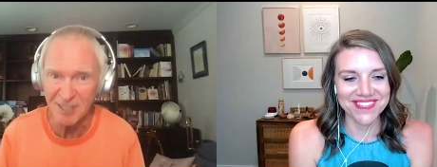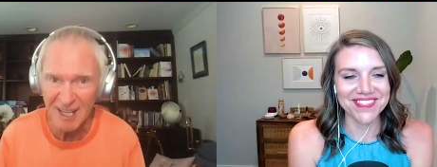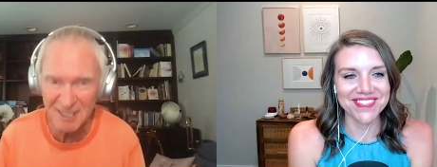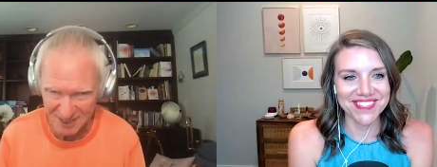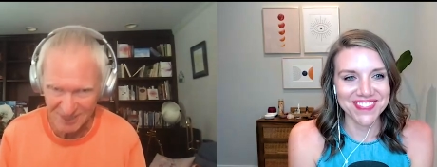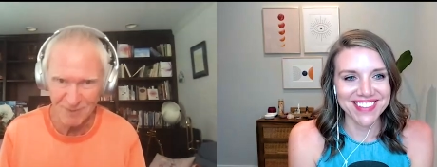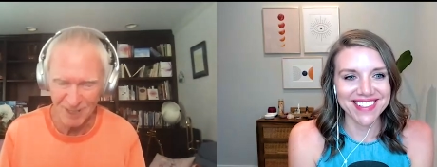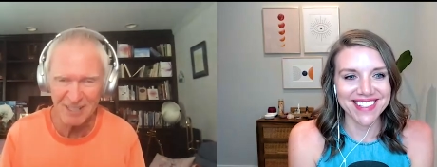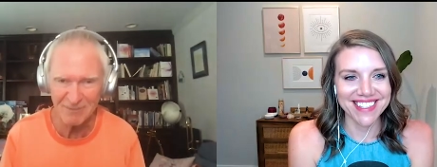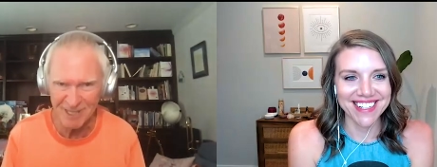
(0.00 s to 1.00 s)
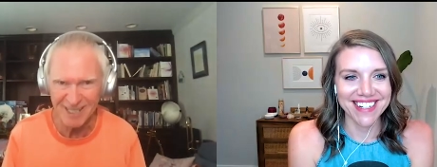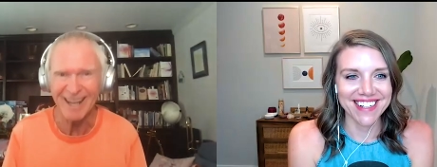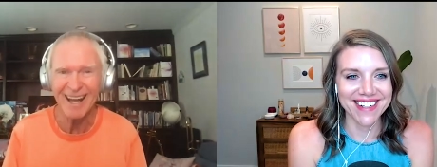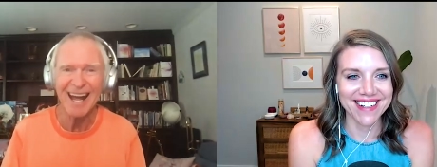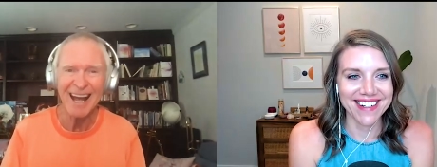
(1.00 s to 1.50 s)
Speaker 1: of lessons, believe me.
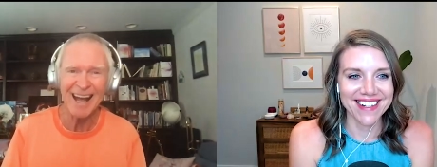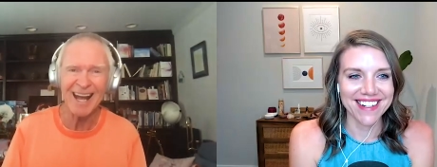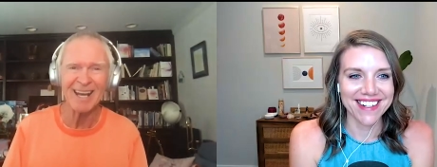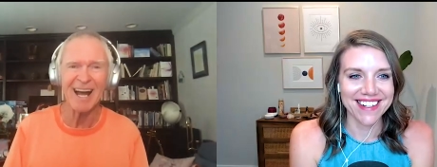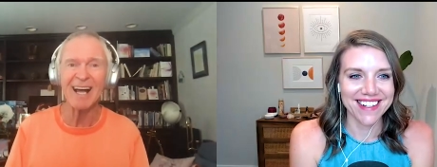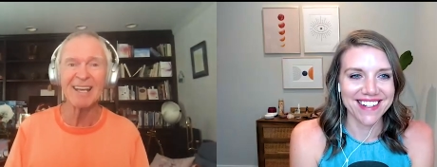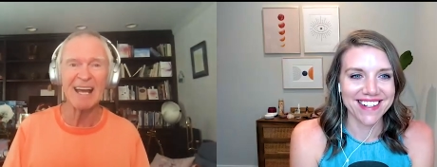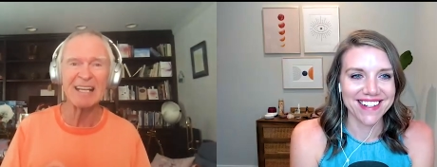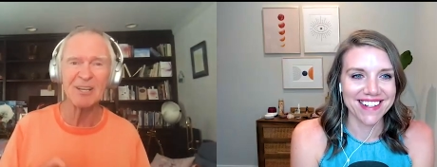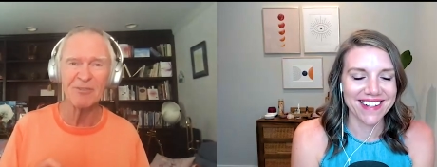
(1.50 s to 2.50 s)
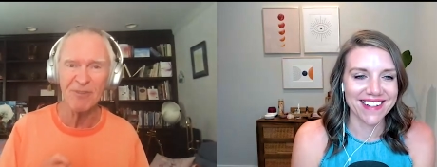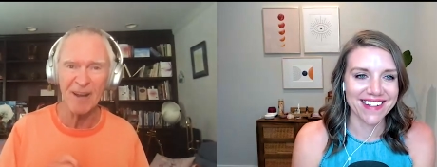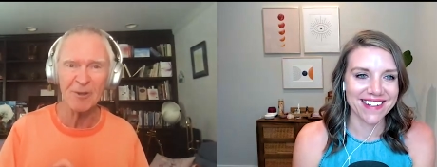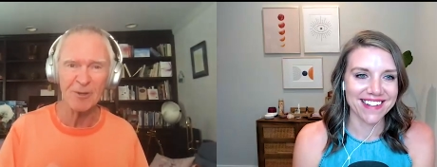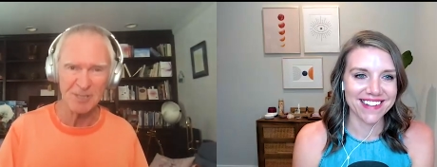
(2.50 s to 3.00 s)
And I like the
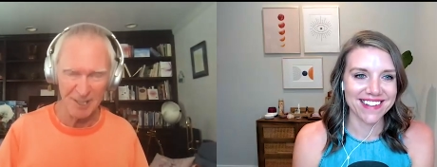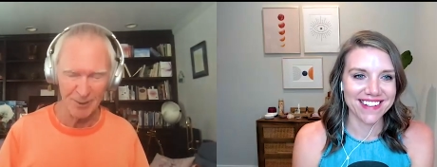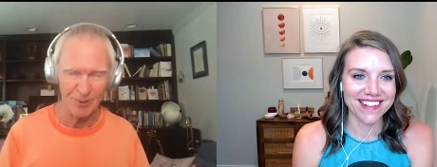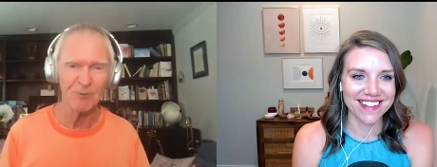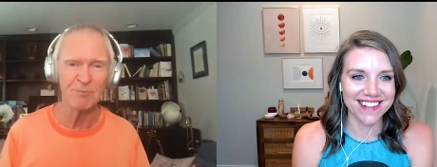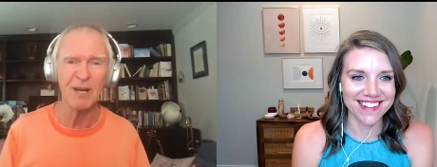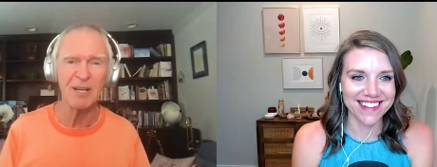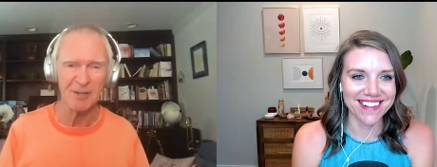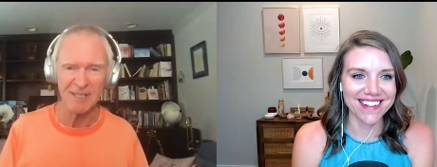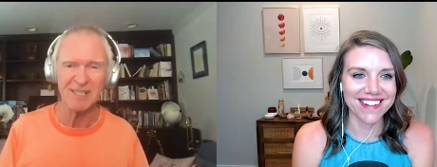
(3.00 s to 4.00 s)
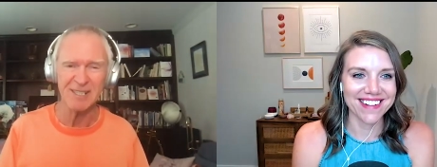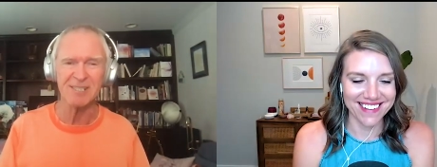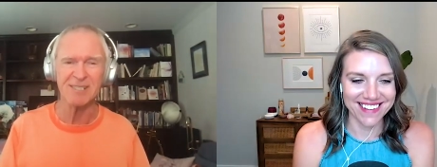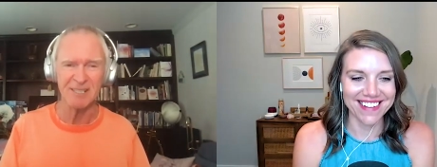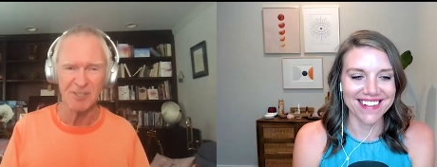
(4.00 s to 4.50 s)
feather tickles better at this
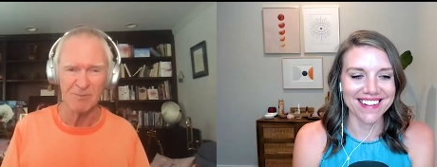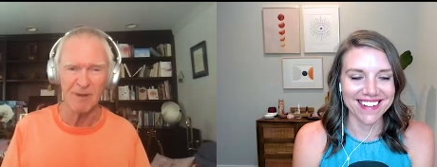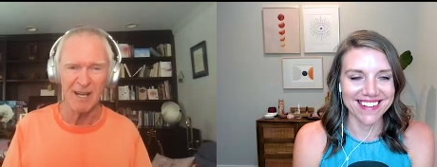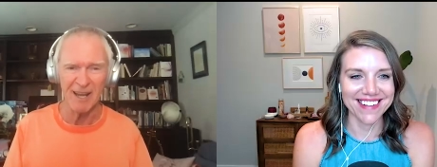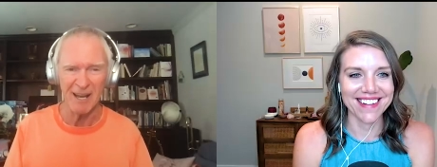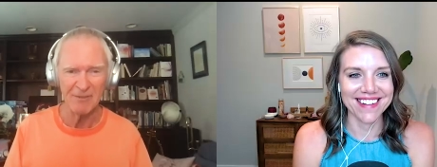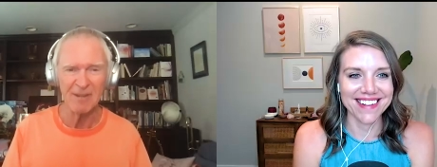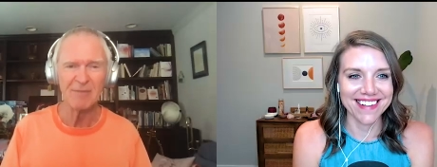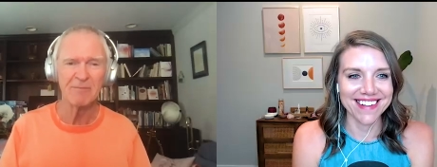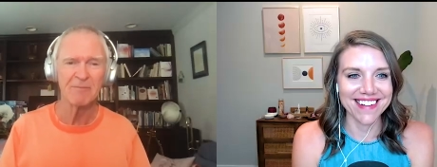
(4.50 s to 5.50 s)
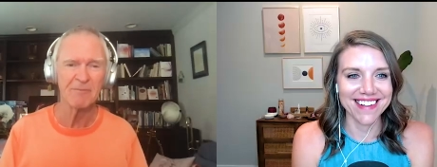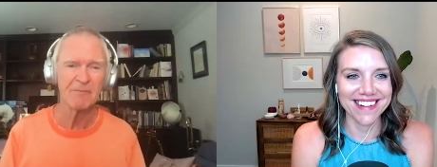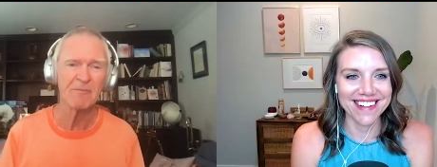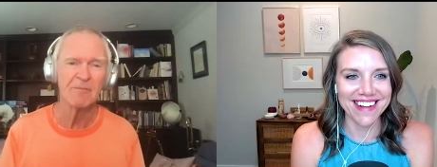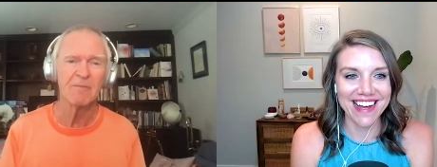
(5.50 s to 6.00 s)
stage of my life.
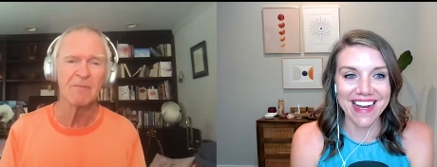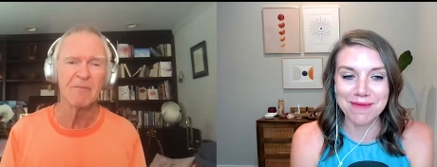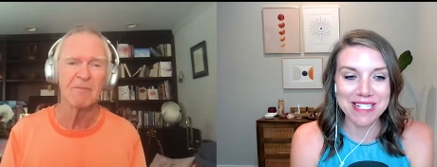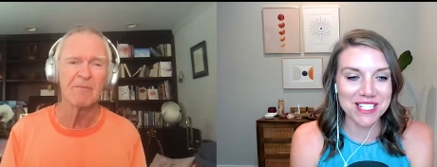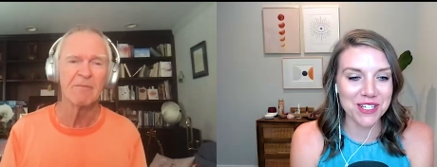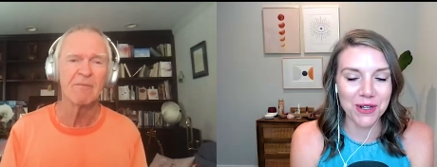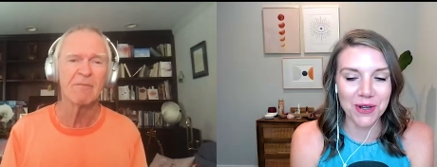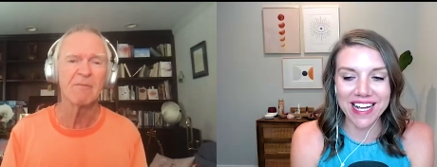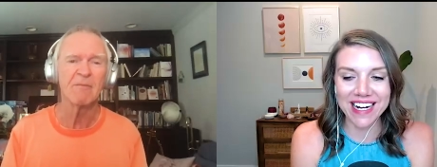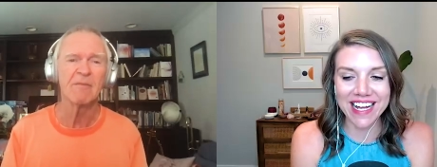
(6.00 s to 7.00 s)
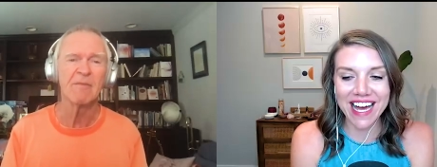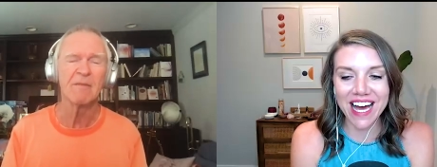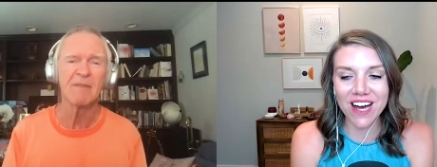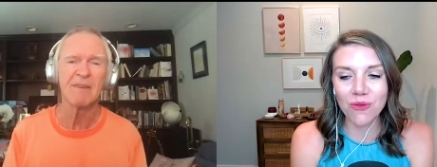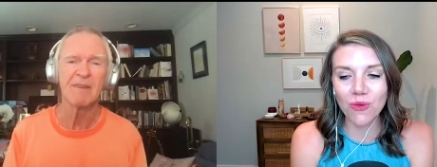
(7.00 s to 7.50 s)
Speaker 2: Hey, me too. And
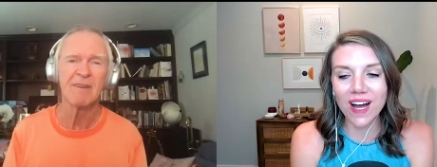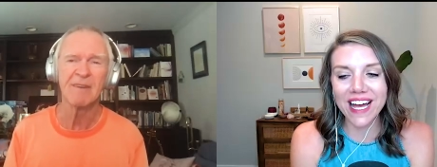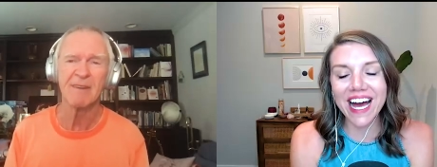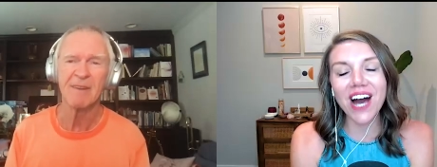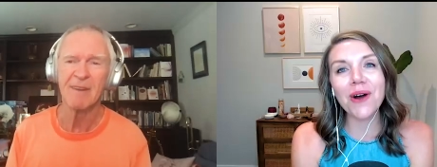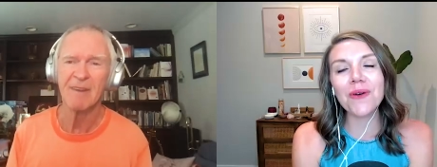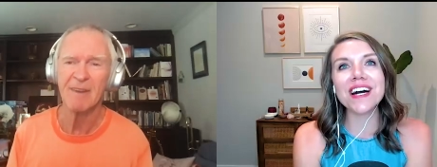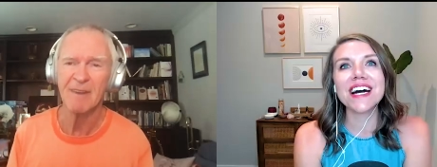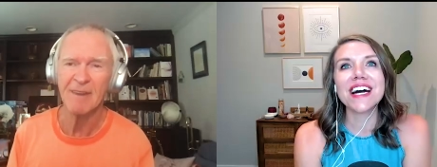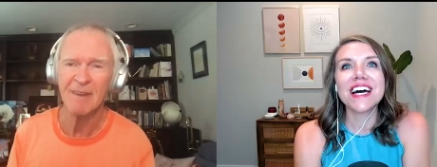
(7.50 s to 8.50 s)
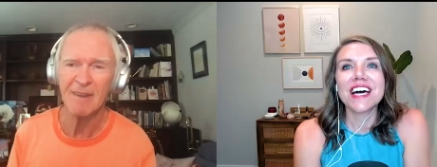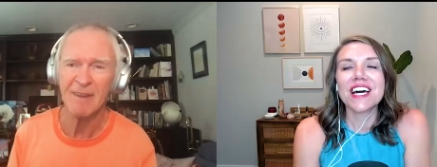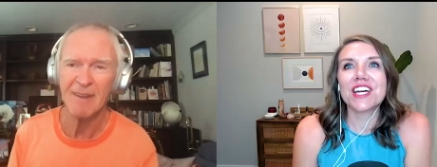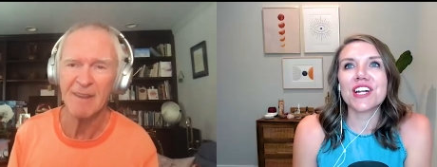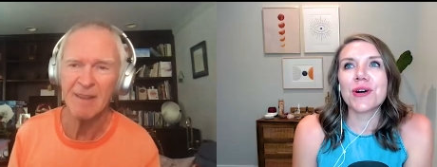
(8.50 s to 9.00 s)
how,
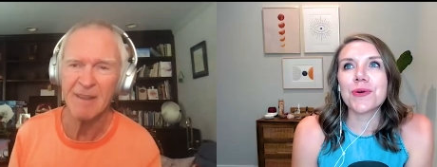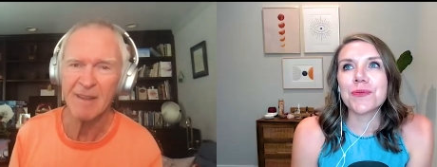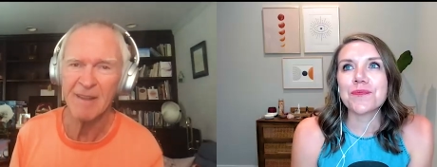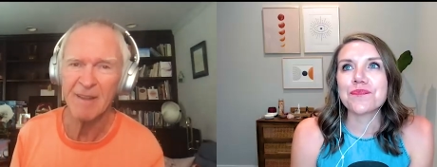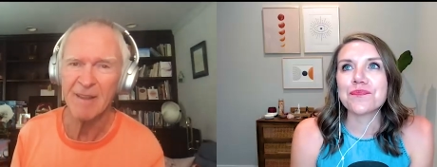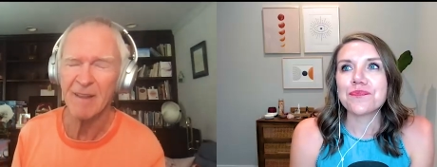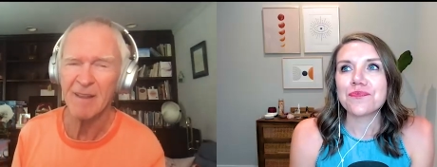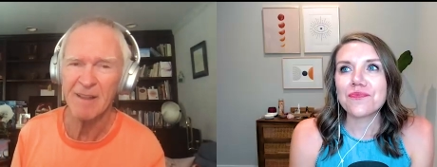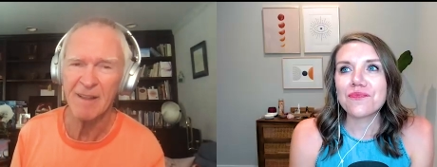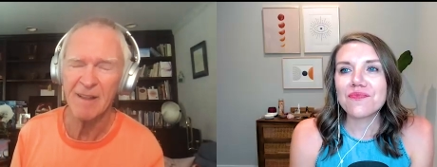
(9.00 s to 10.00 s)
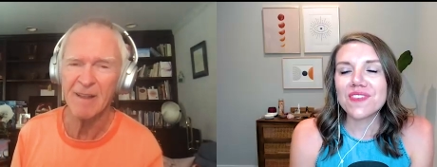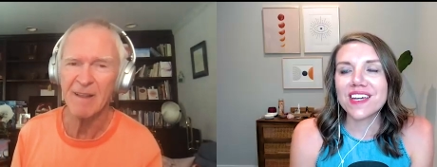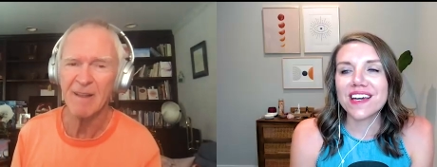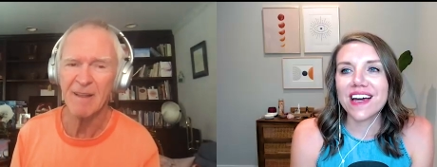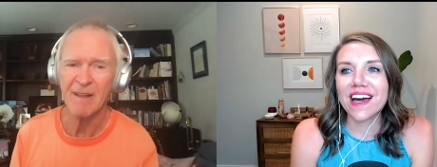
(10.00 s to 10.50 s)
you know,
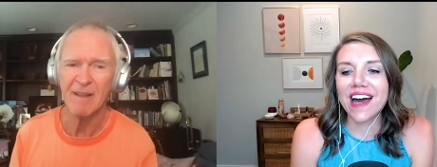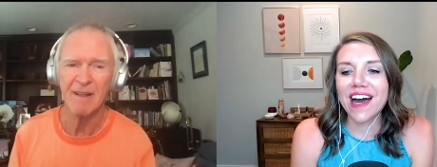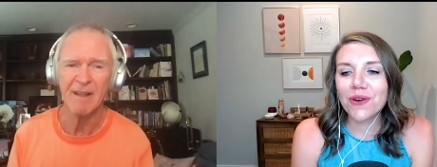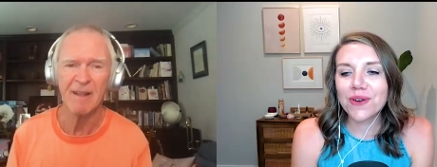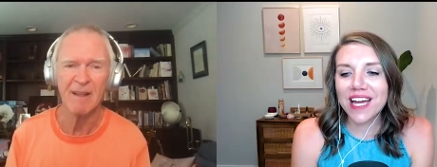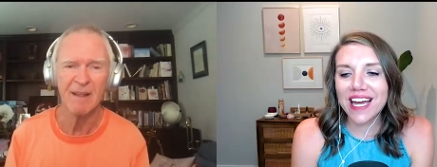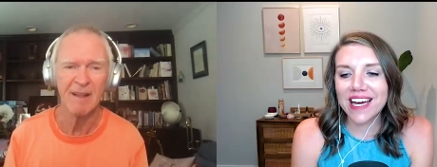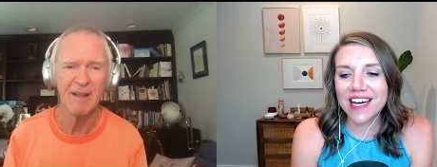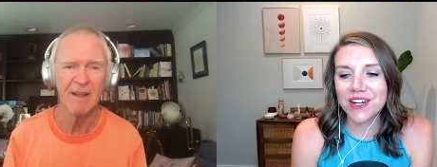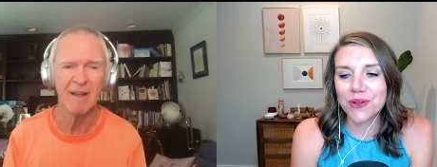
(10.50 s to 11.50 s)
how can